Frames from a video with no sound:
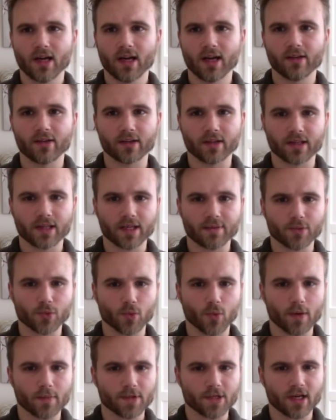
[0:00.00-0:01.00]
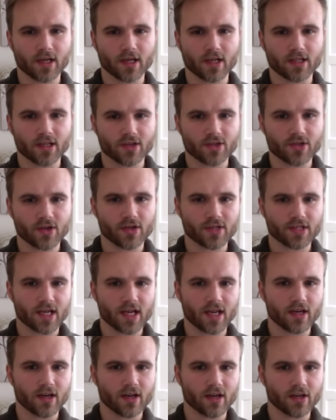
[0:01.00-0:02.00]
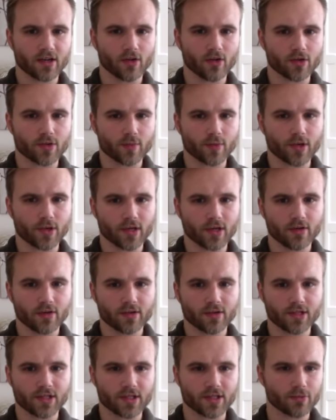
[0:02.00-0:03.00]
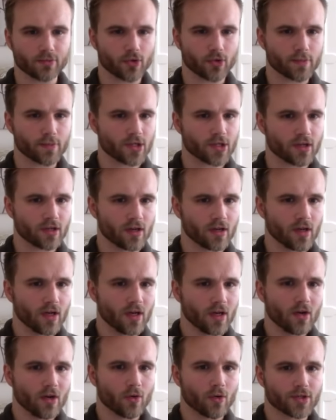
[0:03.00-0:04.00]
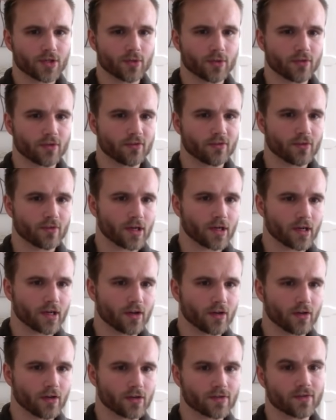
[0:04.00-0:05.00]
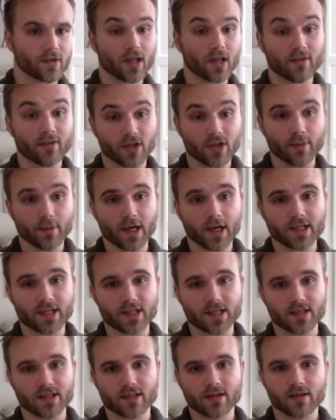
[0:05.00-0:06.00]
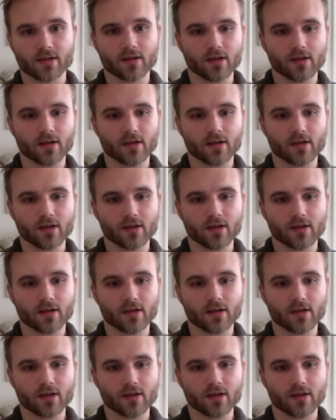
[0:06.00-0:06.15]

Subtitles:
Elegant Themes website. It does cost $89 per year. It's a subscription, or $249 for lifetime access,